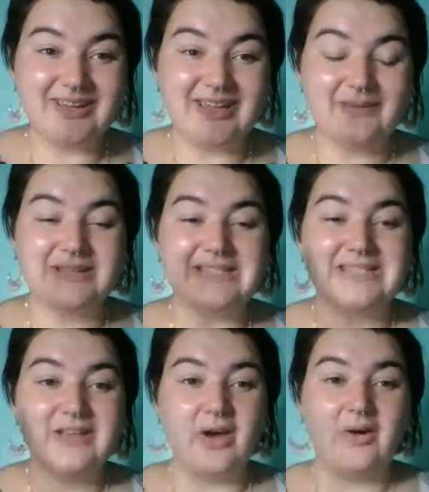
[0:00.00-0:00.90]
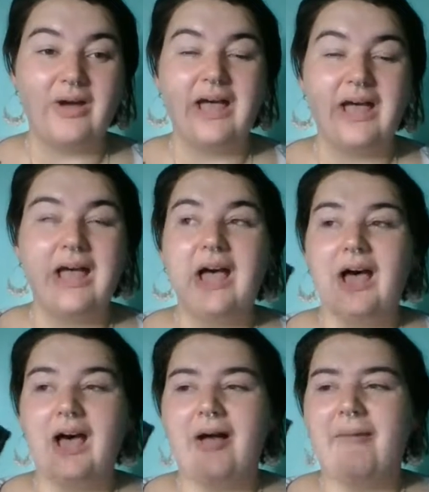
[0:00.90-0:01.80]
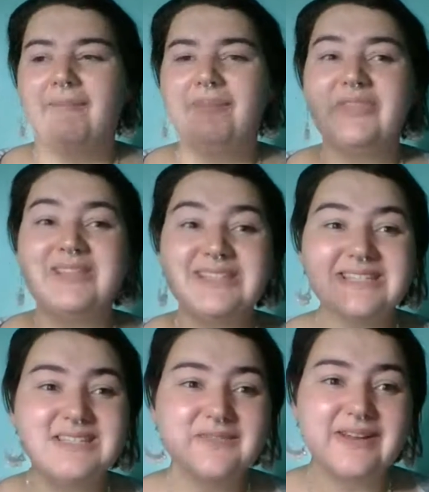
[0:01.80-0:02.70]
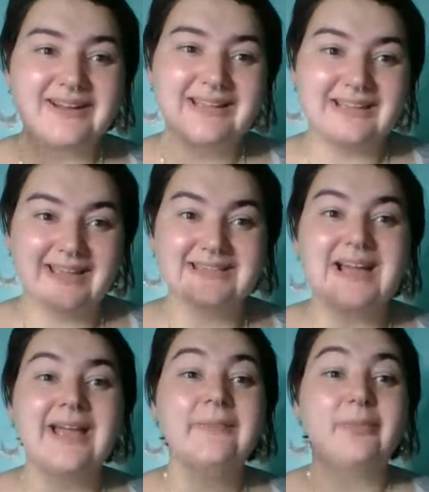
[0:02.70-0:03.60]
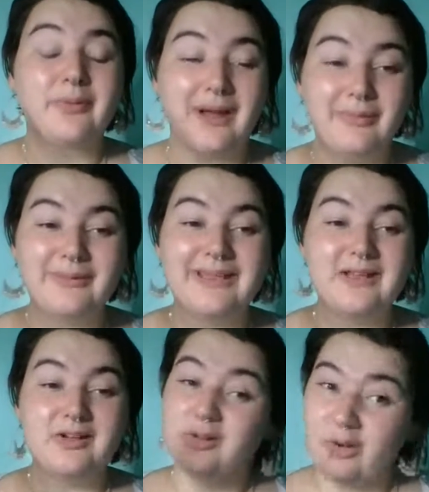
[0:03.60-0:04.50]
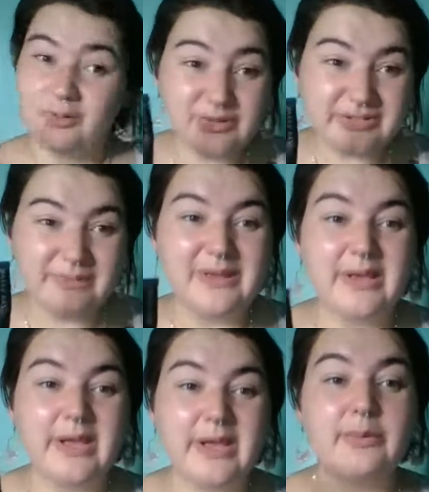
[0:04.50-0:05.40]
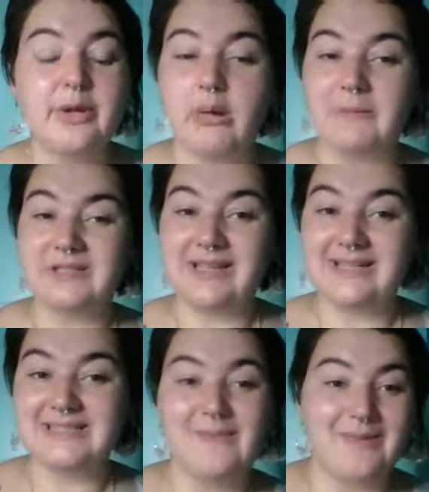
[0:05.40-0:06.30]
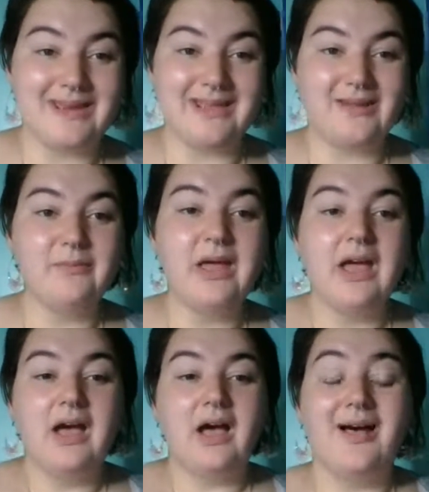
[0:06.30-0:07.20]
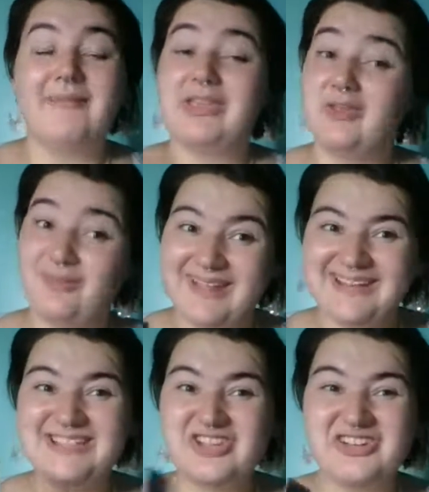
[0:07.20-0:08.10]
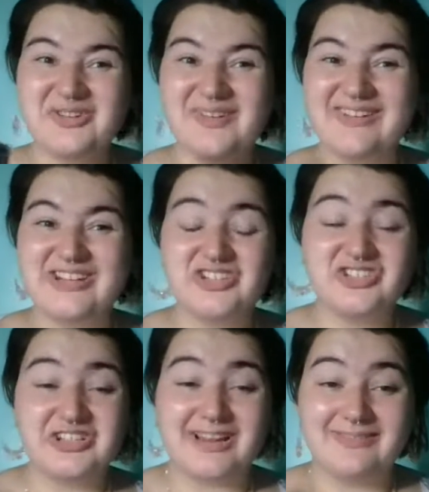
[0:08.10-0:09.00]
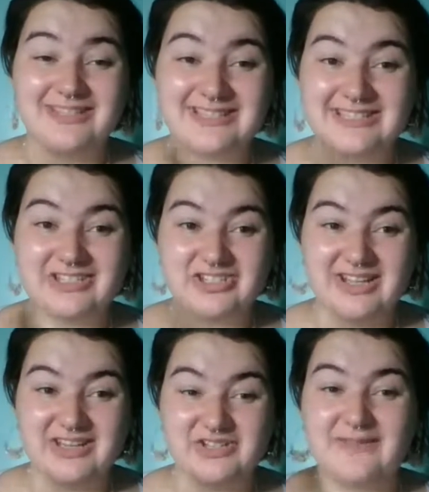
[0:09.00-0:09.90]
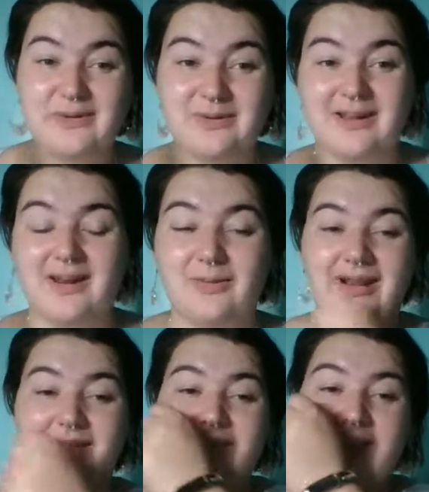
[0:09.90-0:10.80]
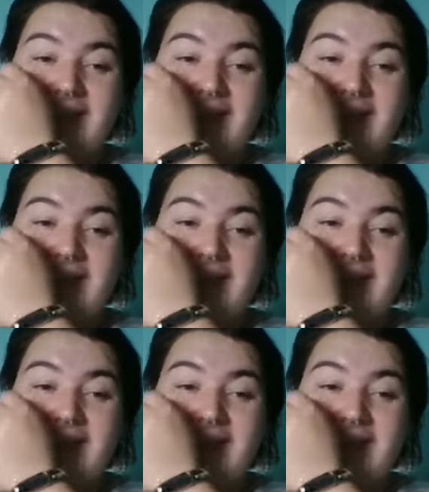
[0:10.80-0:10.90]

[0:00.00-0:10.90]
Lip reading: So this is very light. I am probably close to being able to go up to light to medium. You may need to change your foundation shade when the seasons change, friends, if you were not aware of that.